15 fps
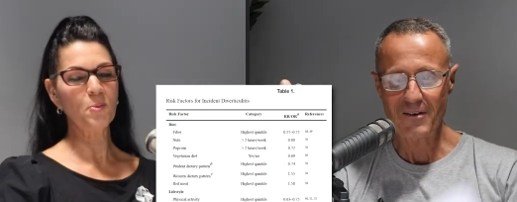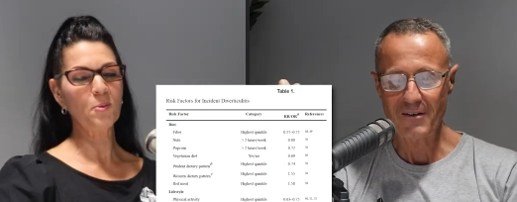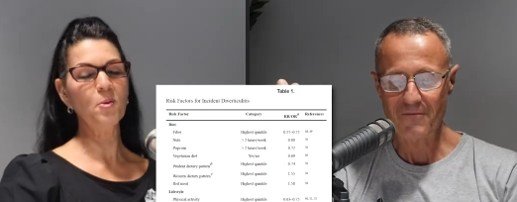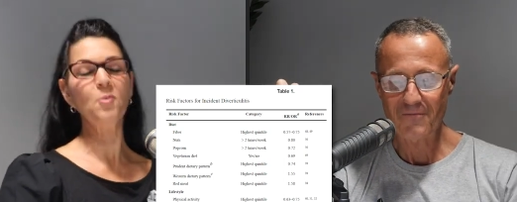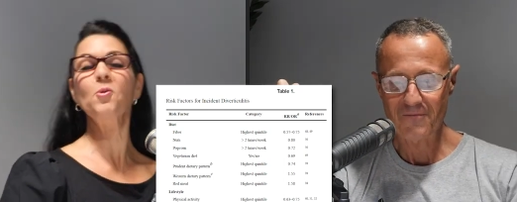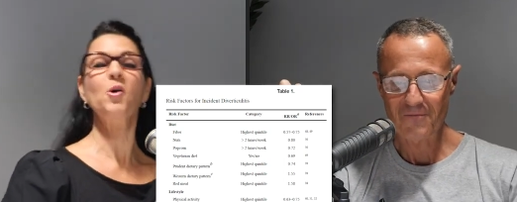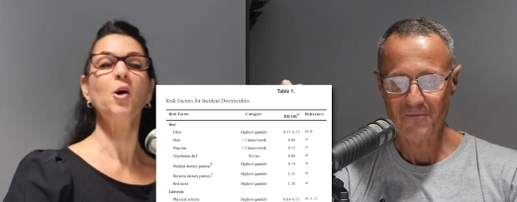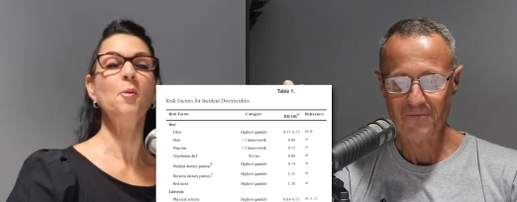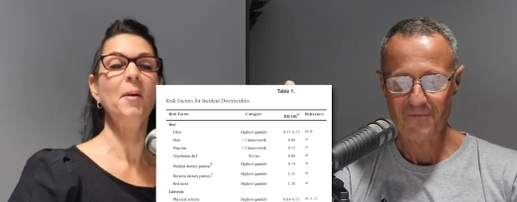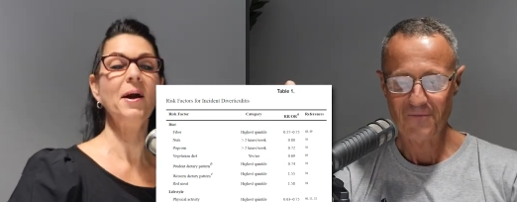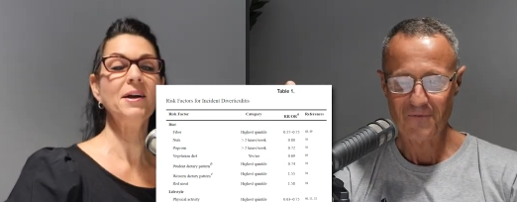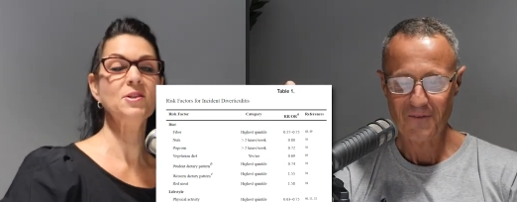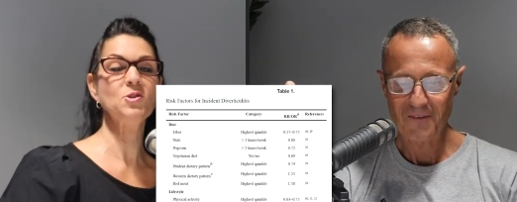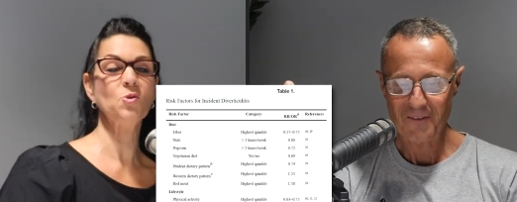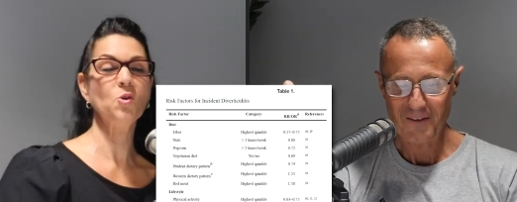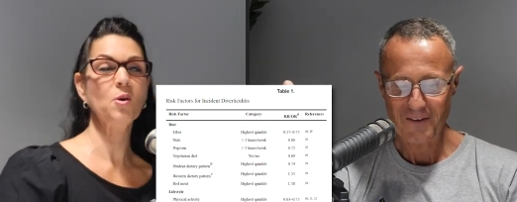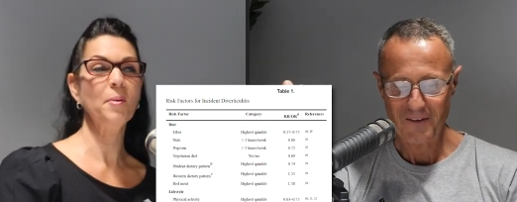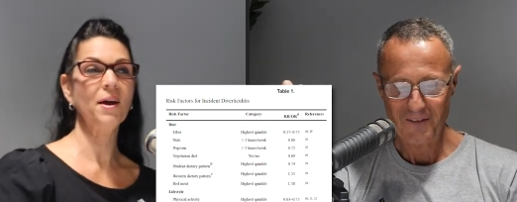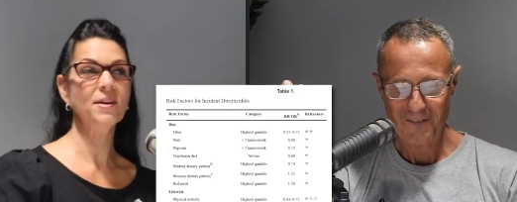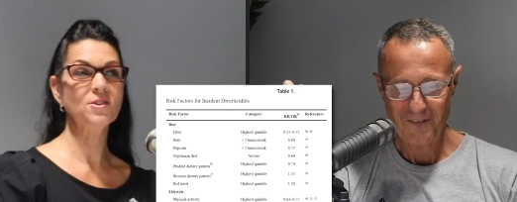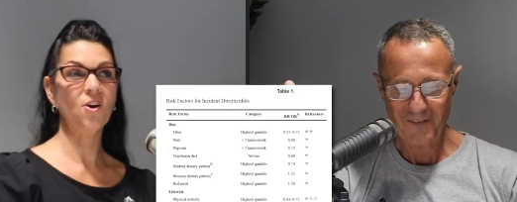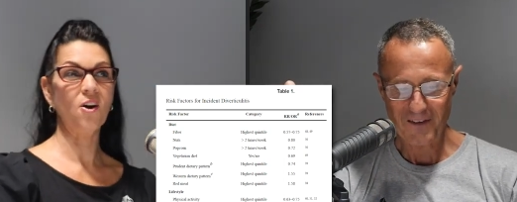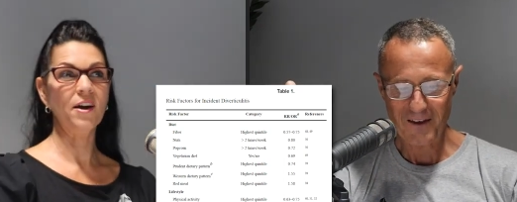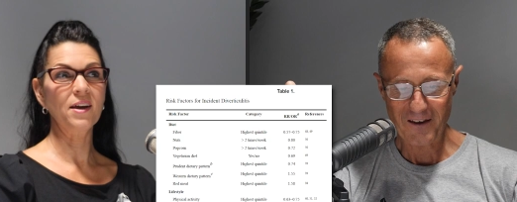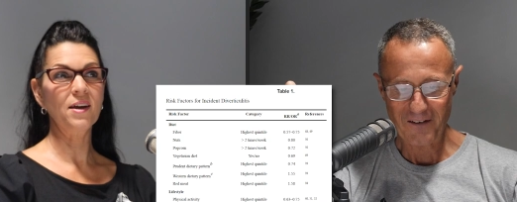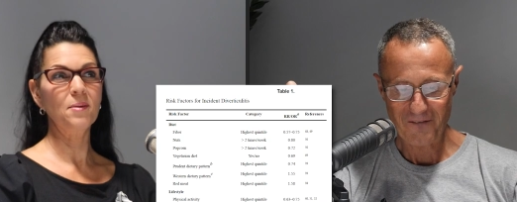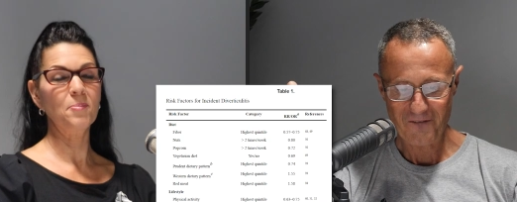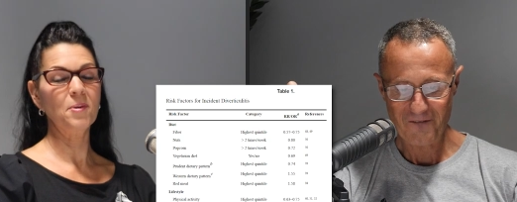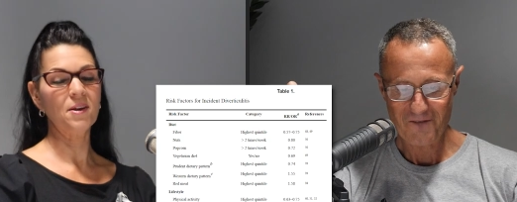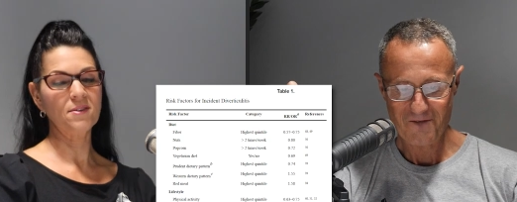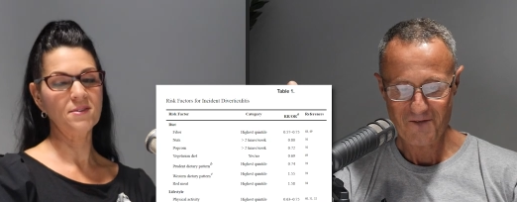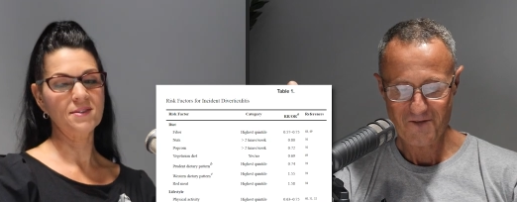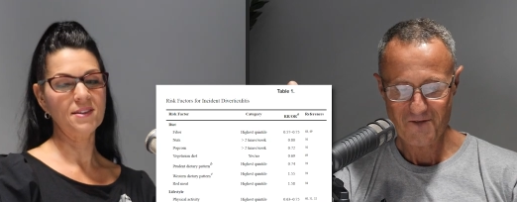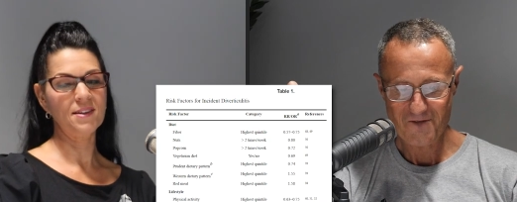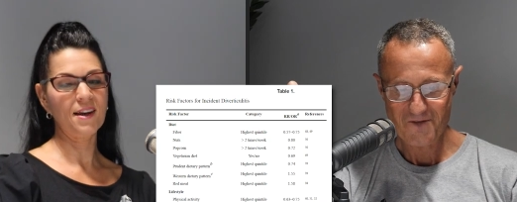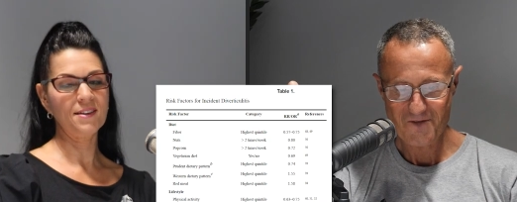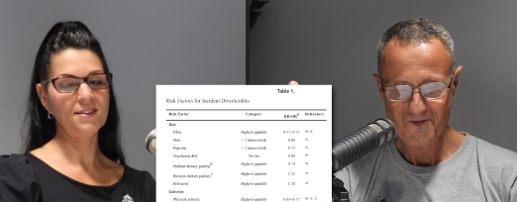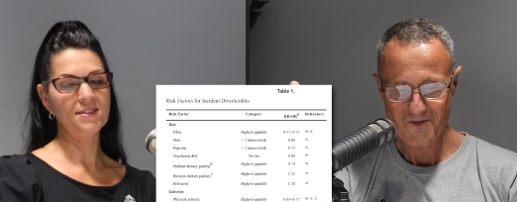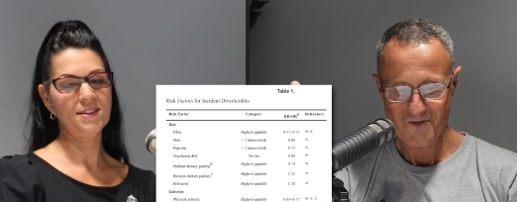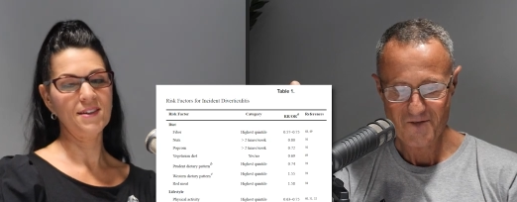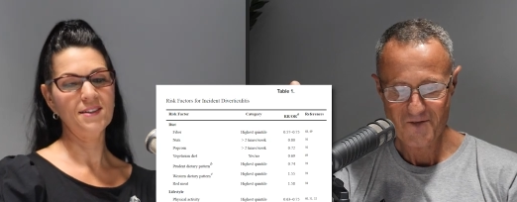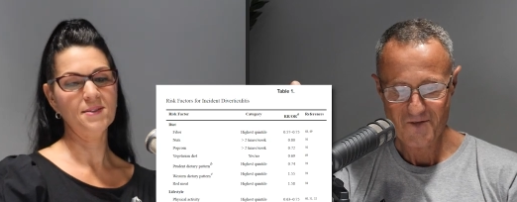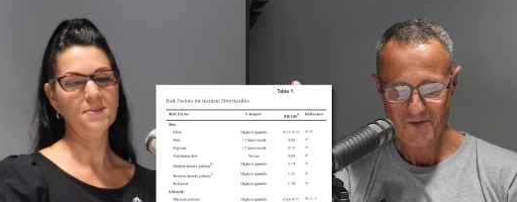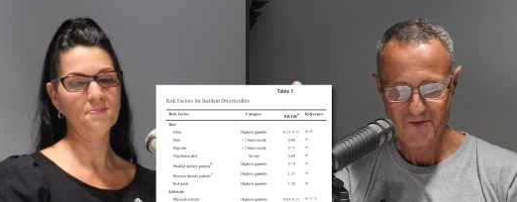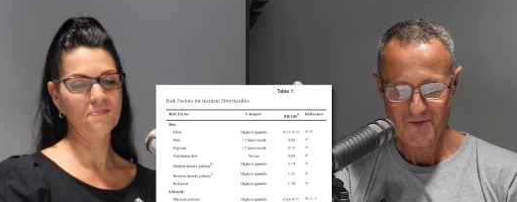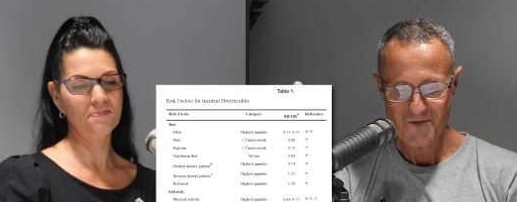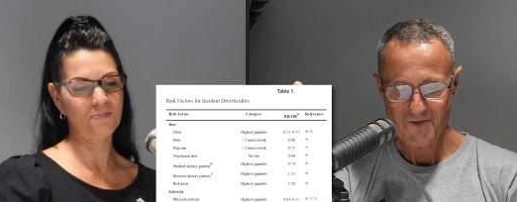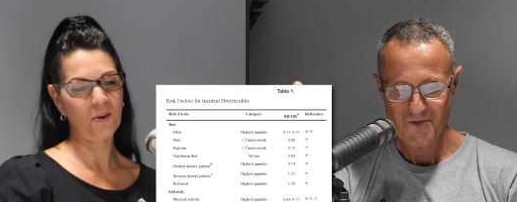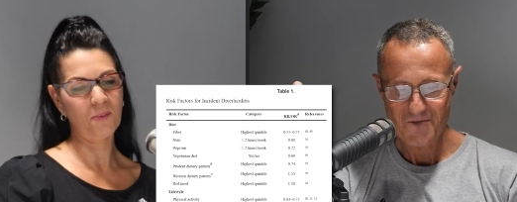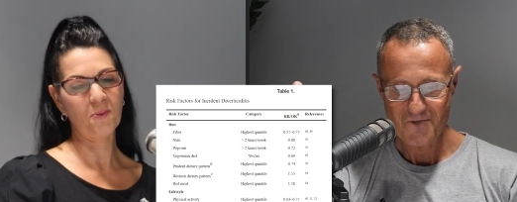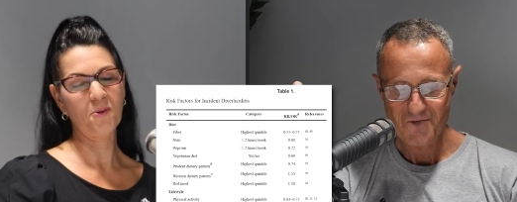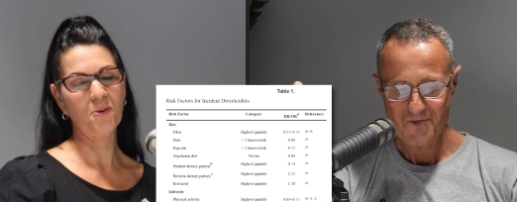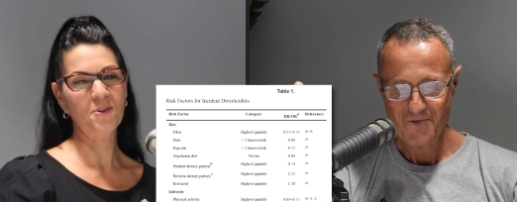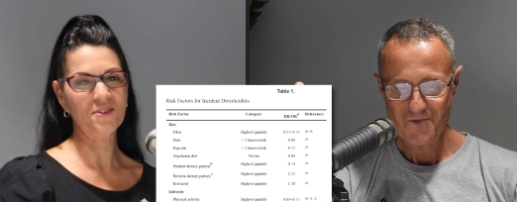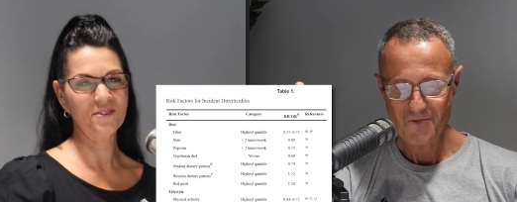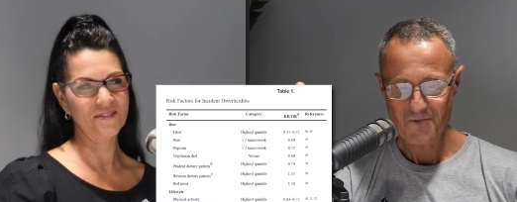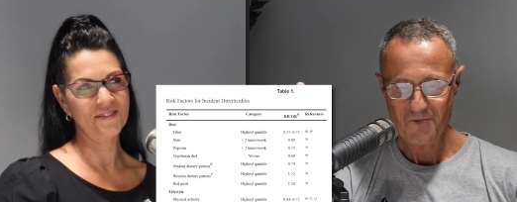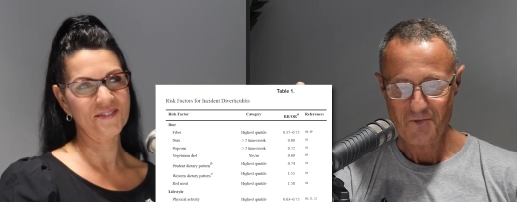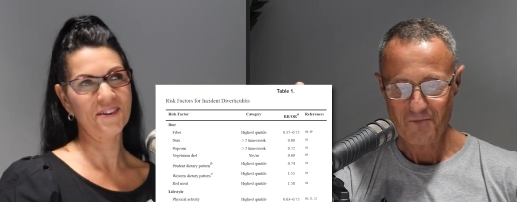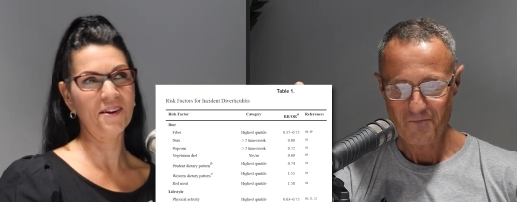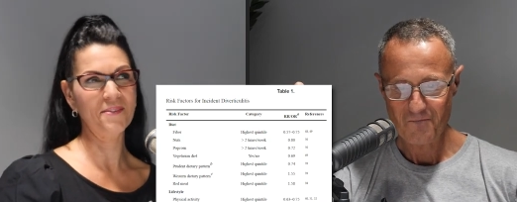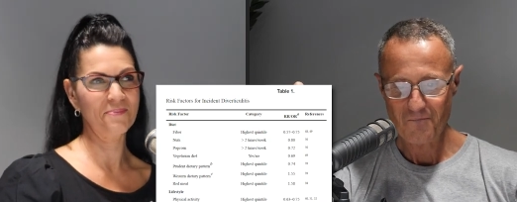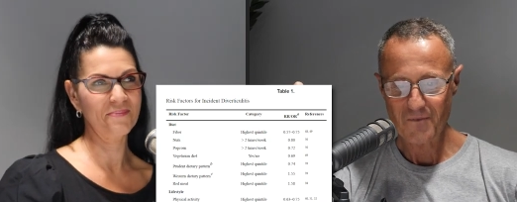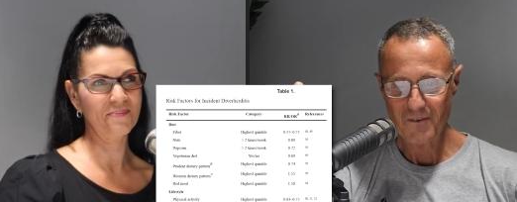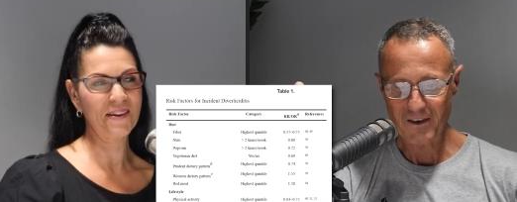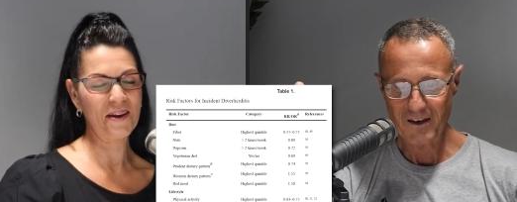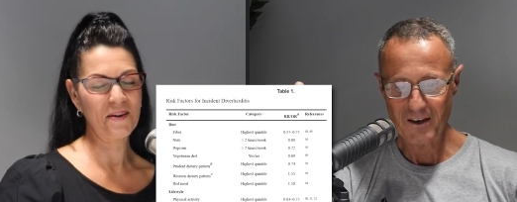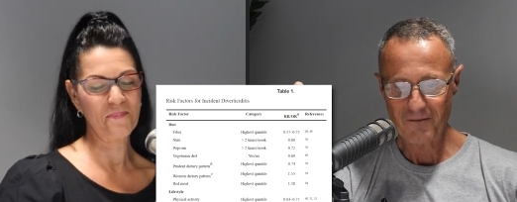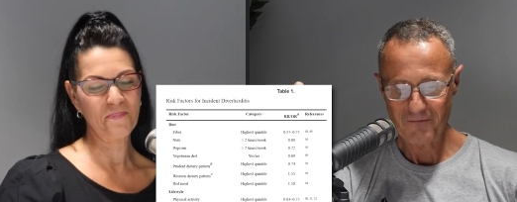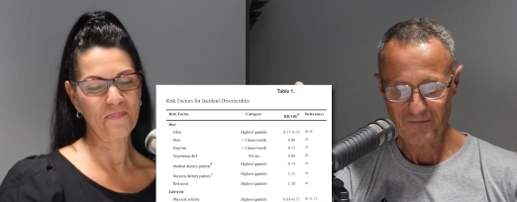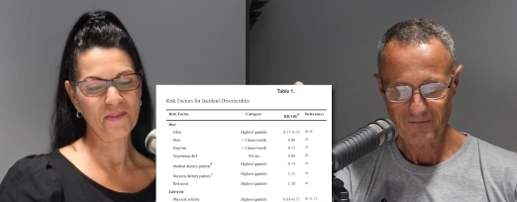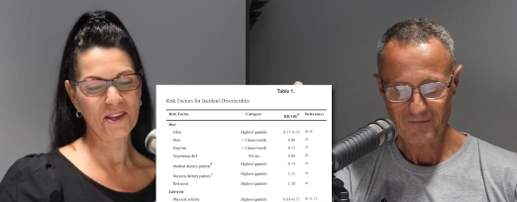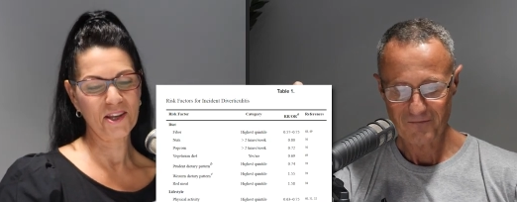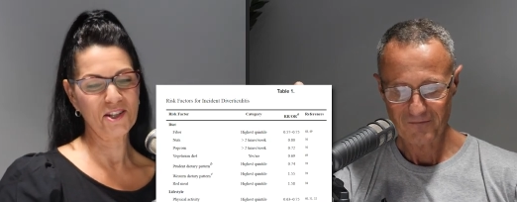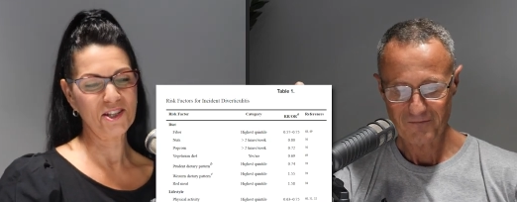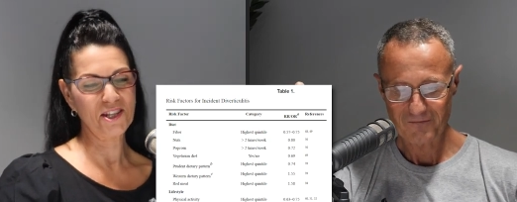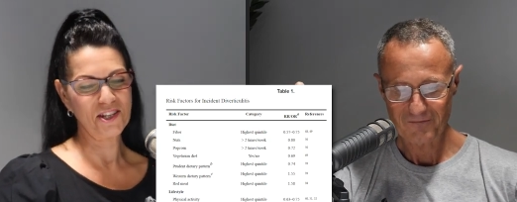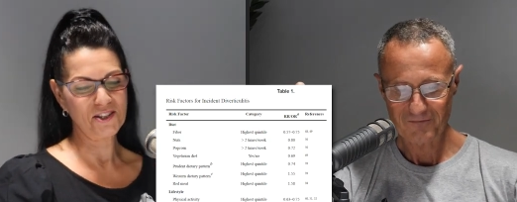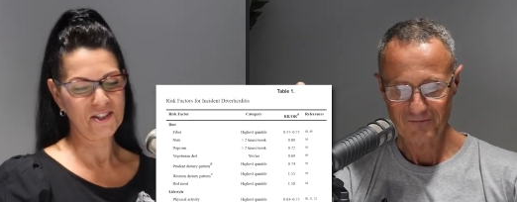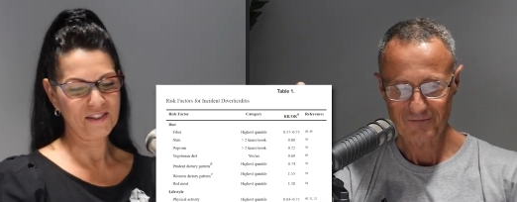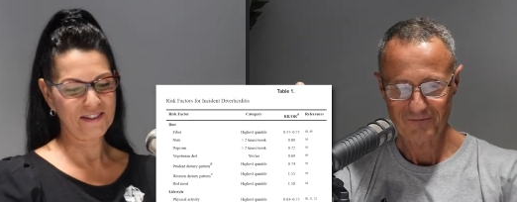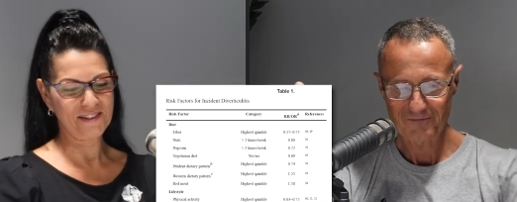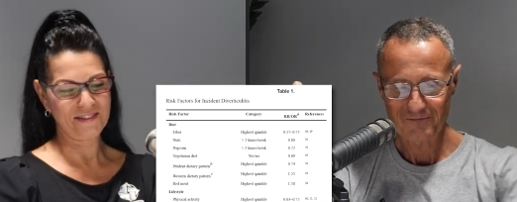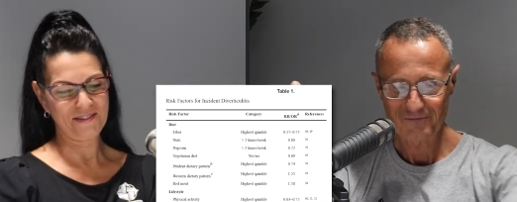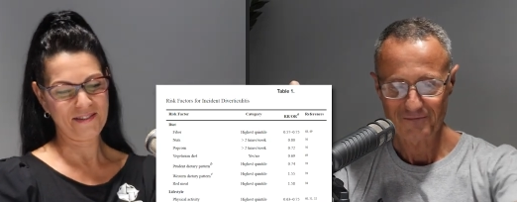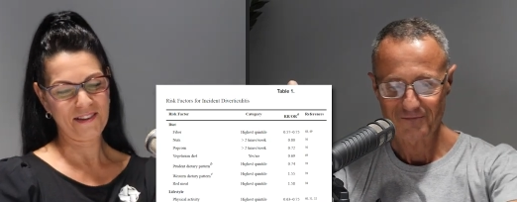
Speaker 1: But we will go back and talk about diet yeah. because the nut seeds popcorn type yeah. um, contentious